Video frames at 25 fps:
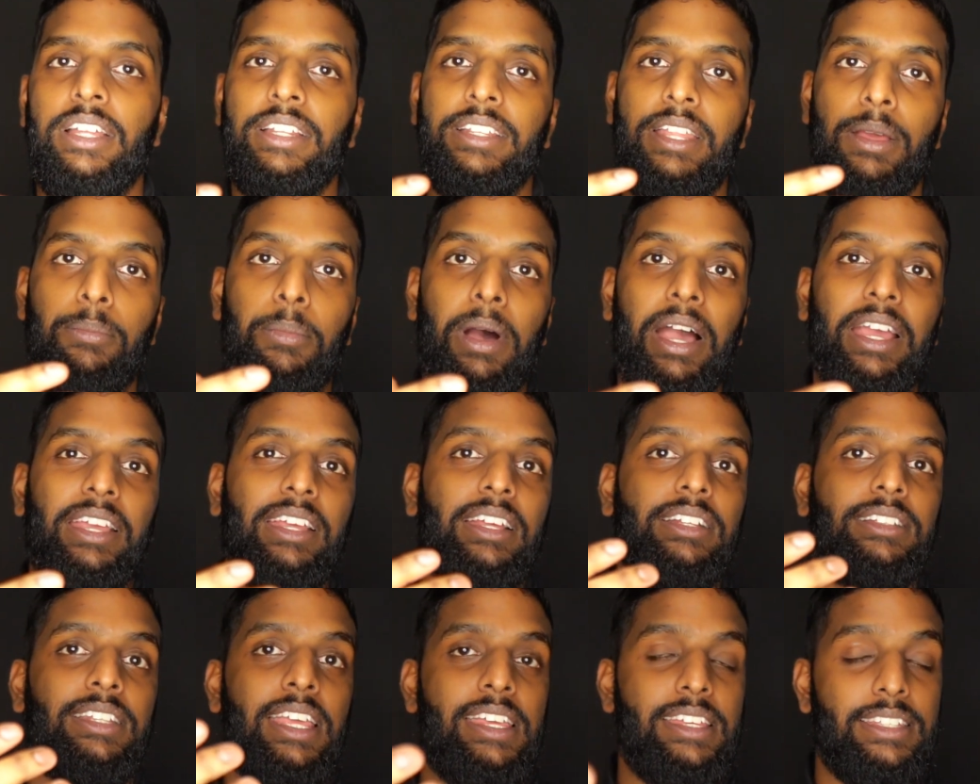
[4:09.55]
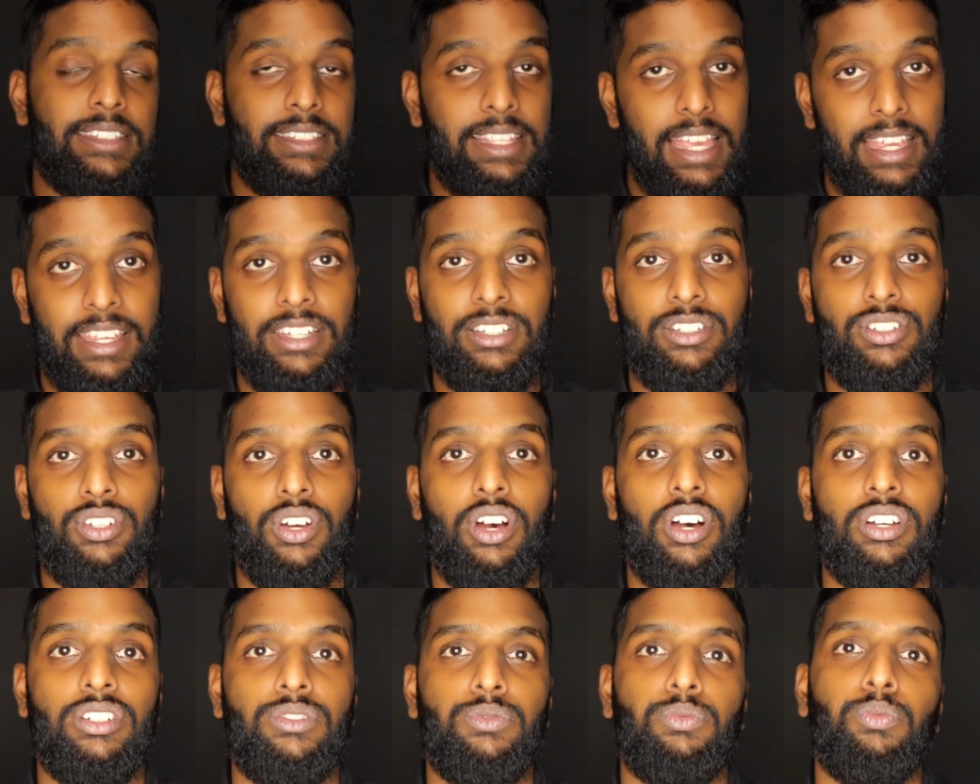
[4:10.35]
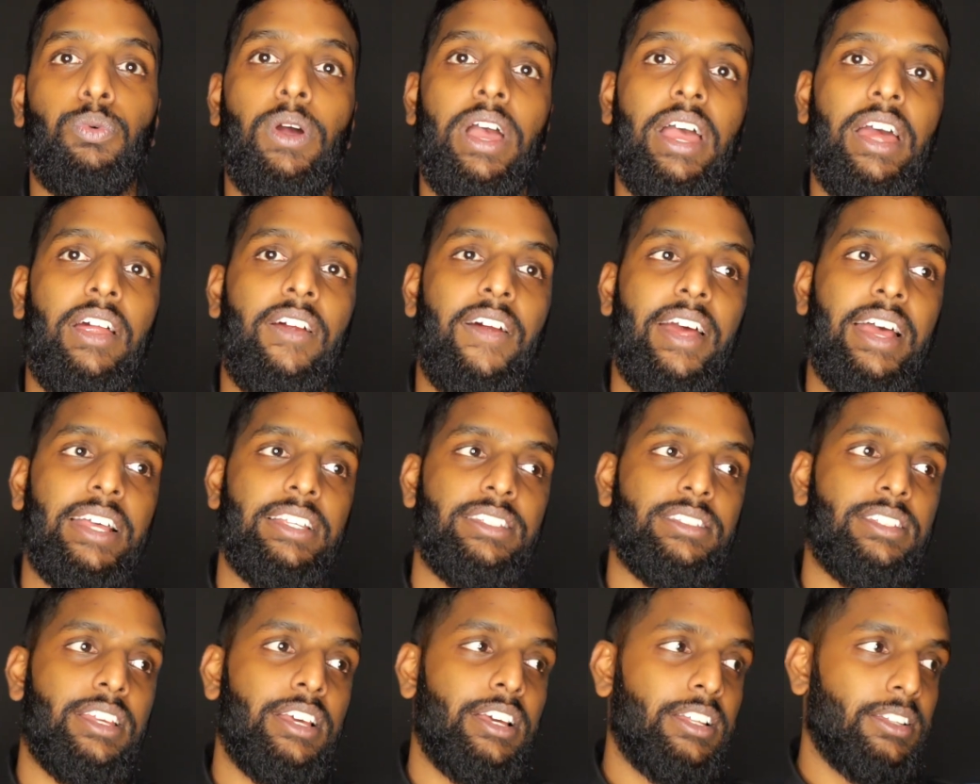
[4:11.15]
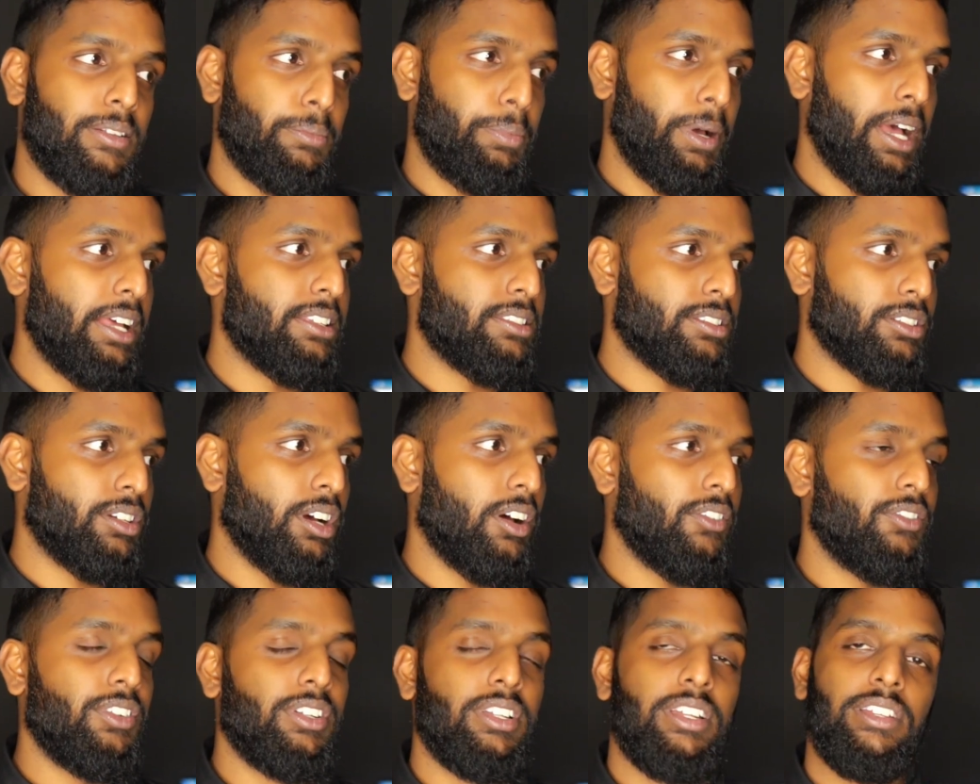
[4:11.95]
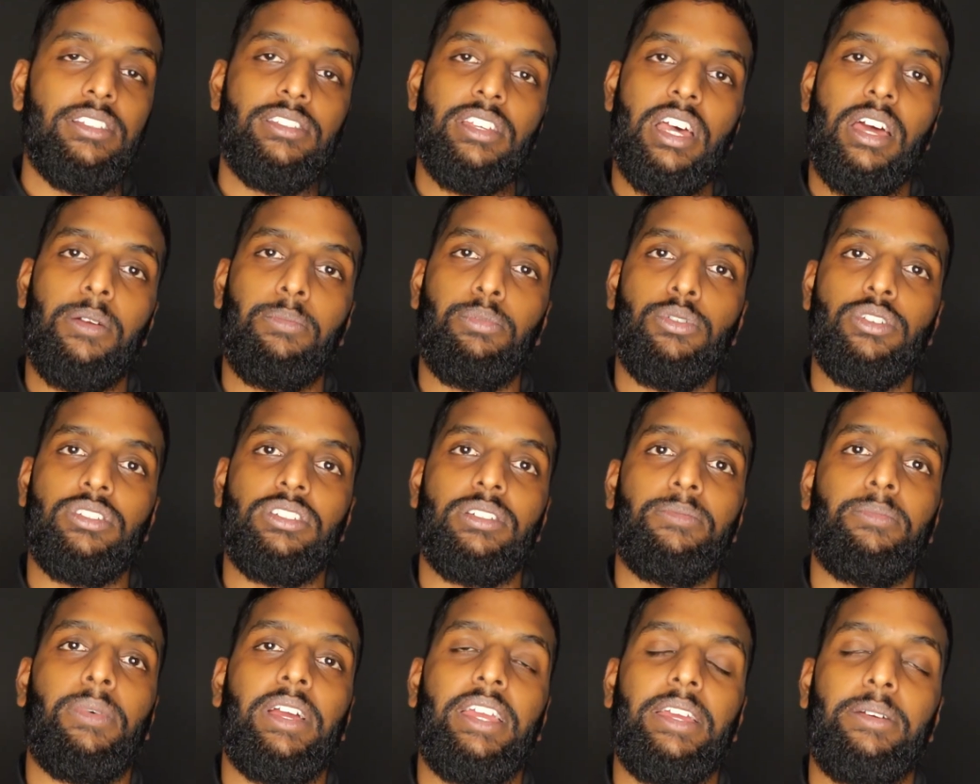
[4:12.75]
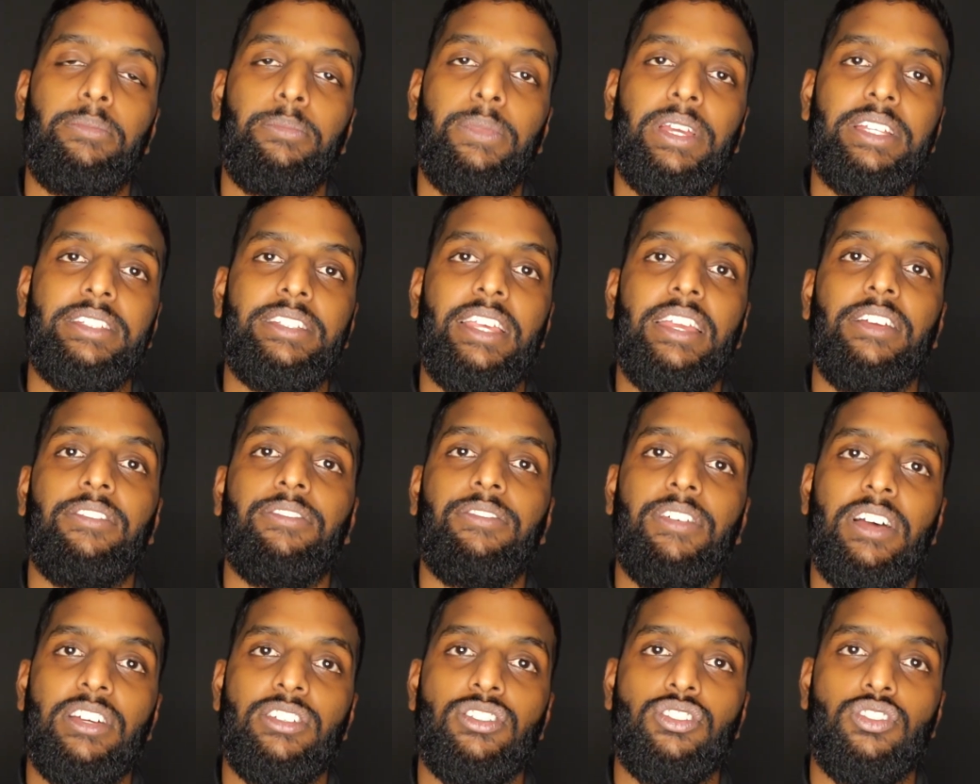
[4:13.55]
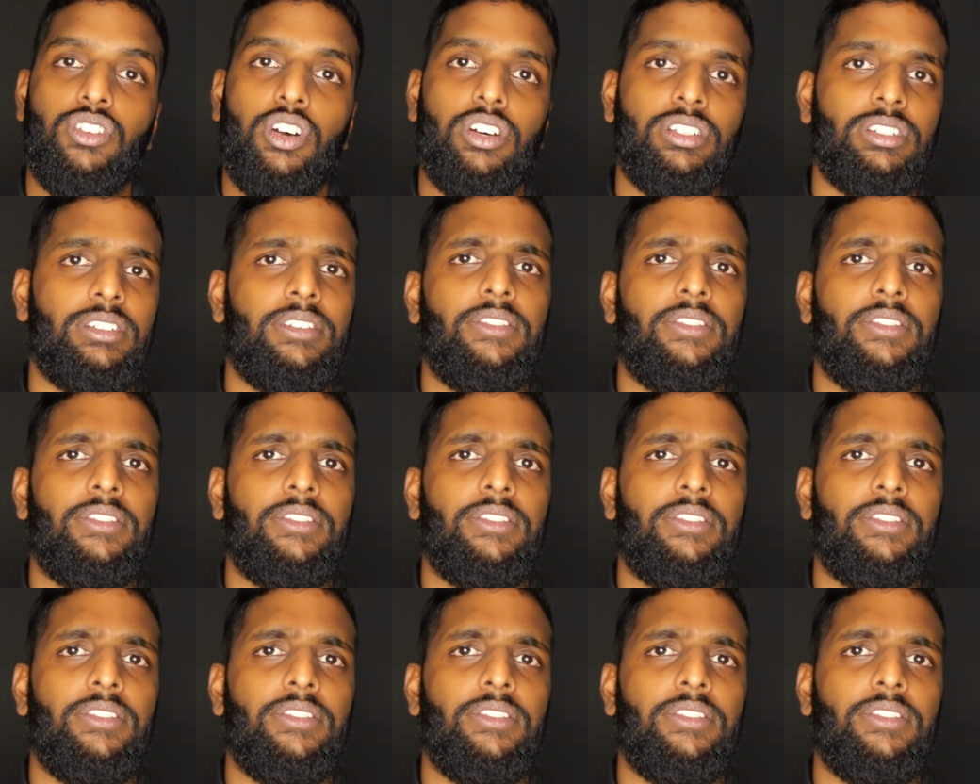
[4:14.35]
They might take second charge, whereas the person covering the entire project may take first charge.